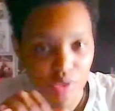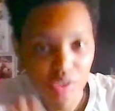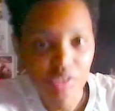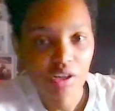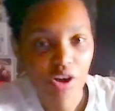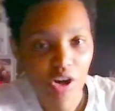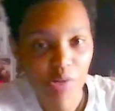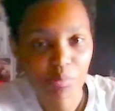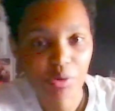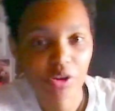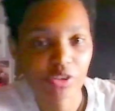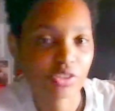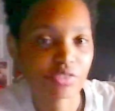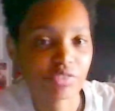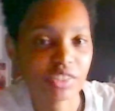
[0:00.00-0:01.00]
are part of
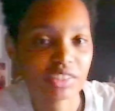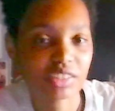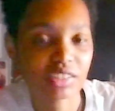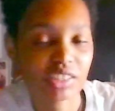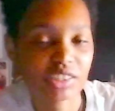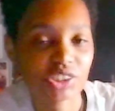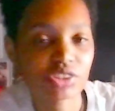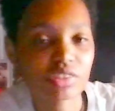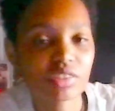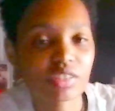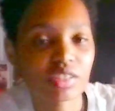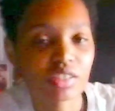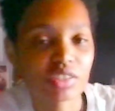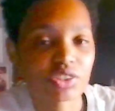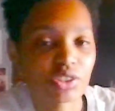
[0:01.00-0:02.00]
the ventilation.
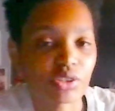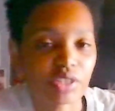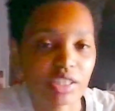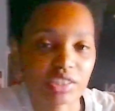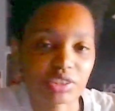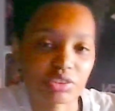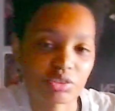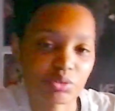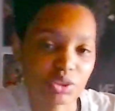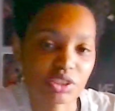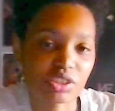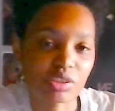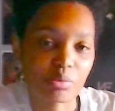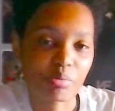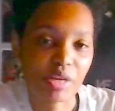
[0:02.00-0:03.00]
So that's what's going
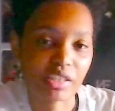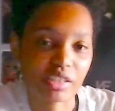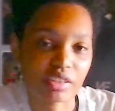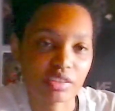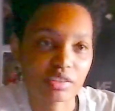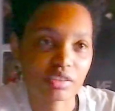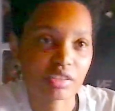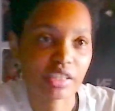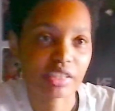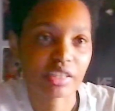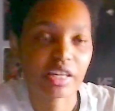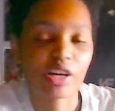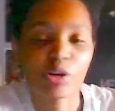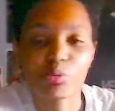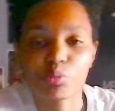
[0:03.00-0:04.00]
to make it, like,
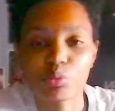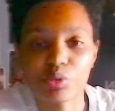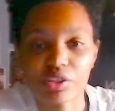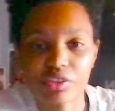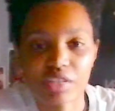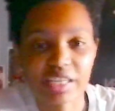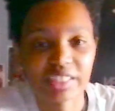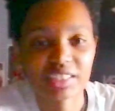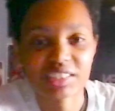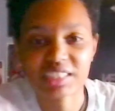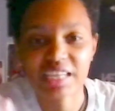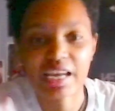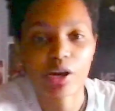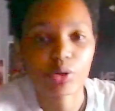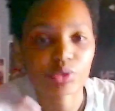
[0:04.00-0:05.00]
help with any
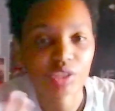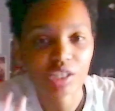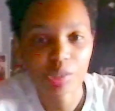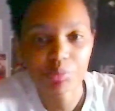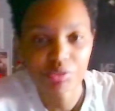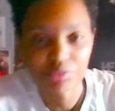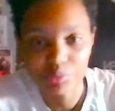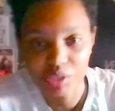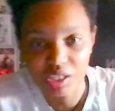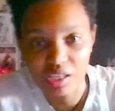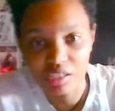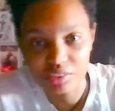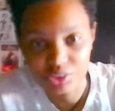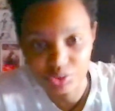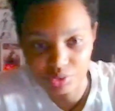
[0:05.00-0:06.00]
sound coming from the
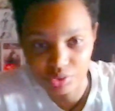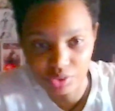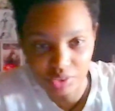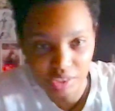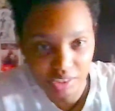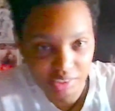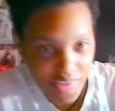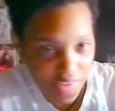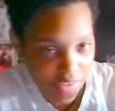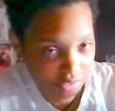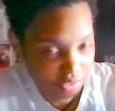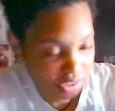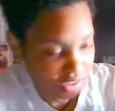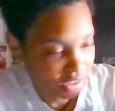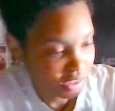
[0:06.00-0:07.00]
console and all that stuff.
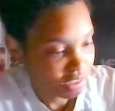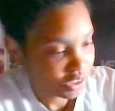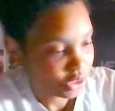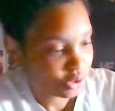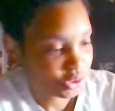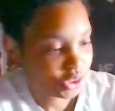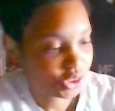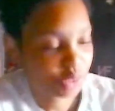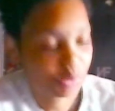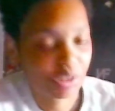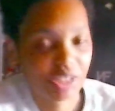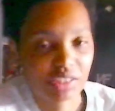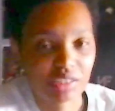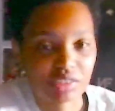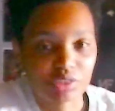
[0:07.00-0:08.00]
So it should make
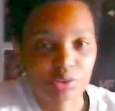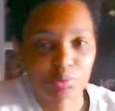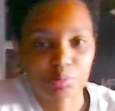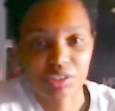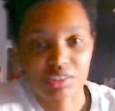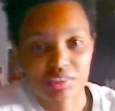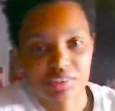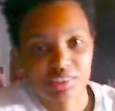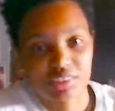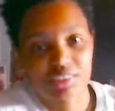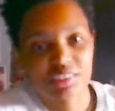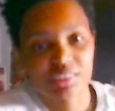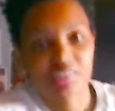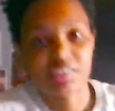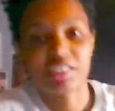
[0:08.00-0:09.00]
it a little bit
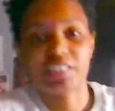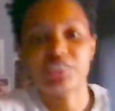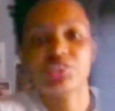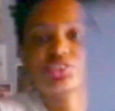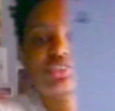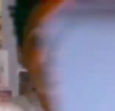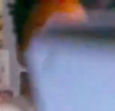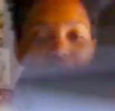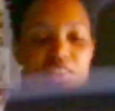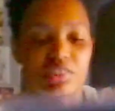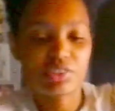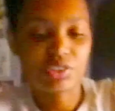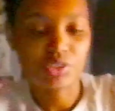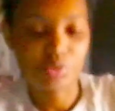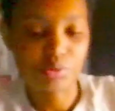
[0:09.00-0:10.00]
nicer to listen
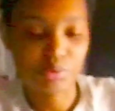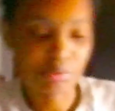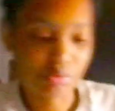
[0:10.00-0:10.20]
to